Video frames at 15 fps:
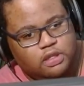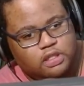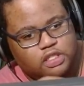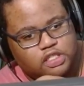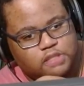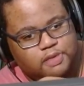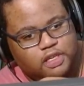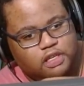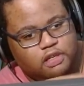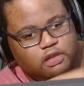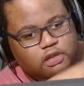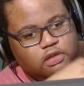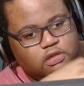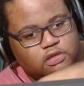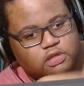these
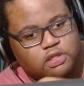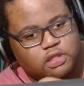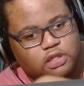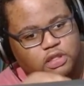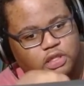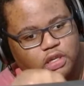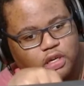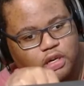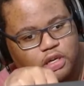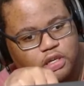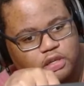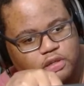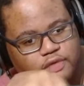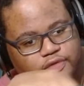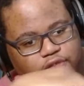speakers, the
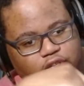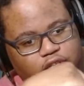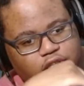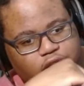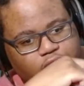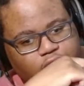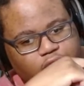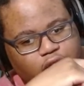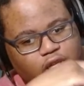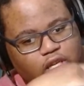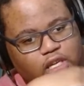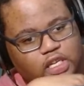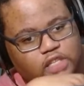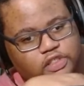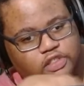audio interface,
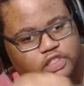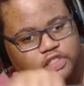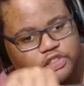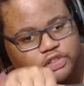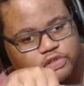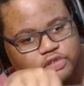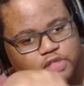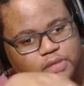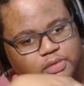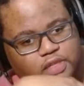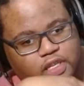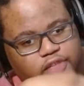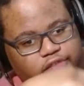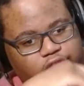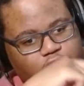and these 2 stream
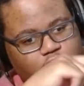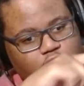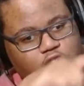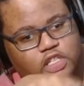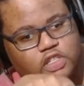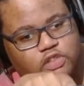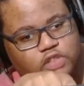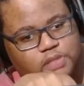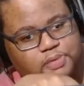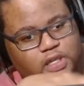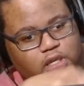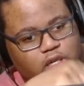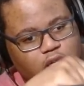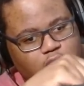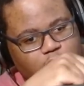decks, USB
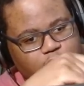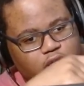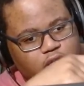hub,